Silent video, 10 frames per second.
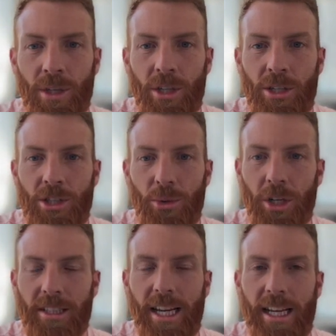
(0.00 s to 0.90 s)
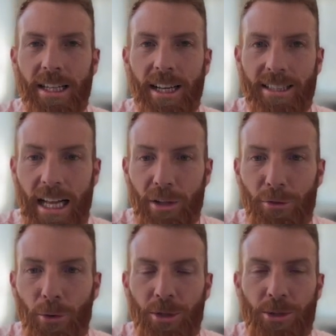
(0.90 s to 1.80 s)
So we're going to take a Tally
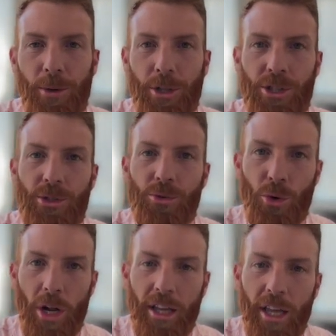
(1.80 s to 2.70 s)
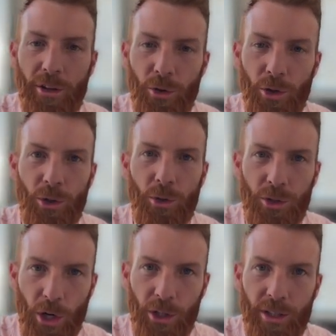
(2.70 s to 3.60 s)
form response, run that through a Google
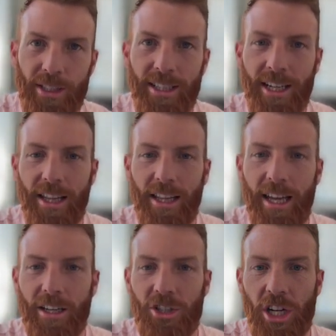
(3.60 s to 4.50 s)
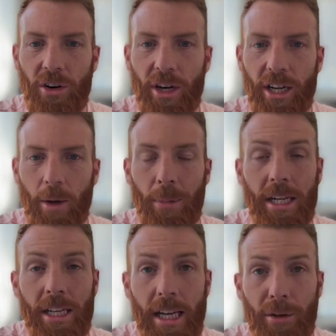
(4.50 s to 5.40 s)
Doc, and then generate a
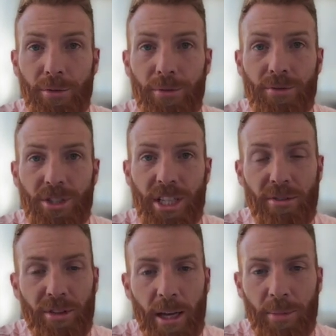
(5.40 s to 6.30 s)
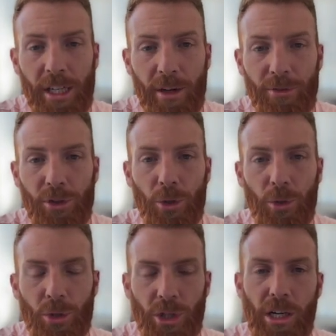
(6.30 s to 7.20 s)
PDF, save that PDF in your Google
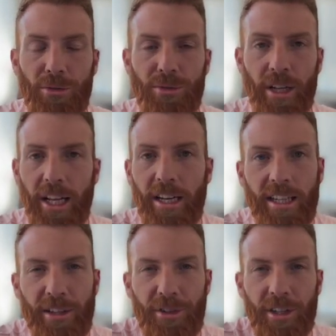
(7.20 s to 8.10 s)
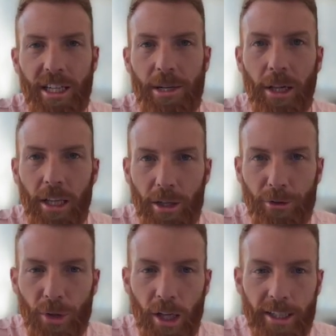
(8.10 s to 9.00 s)
Drive, and then even email it if
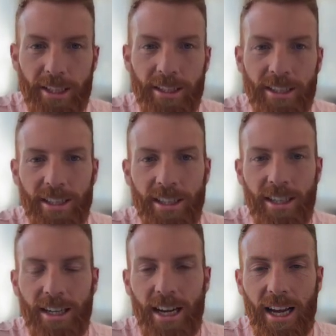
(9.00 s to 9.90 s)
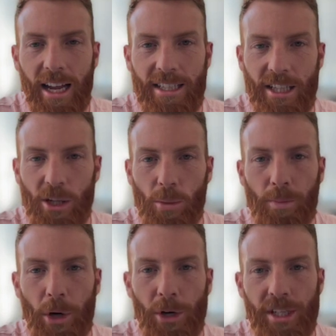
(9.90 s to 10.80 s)
you'd like. And as a little
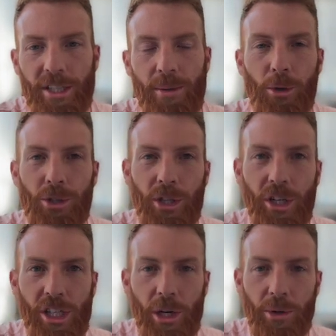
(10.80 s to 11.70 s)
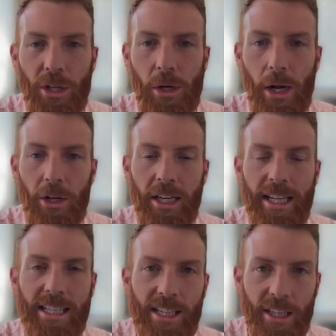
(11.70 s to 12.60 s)
bonus, I'm also going to share with you how you can
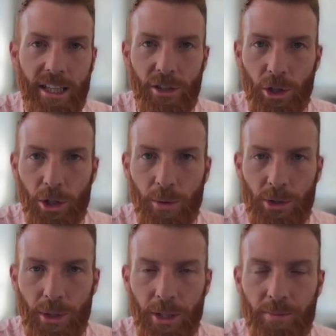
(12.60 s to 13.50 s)
e-sign that document as well.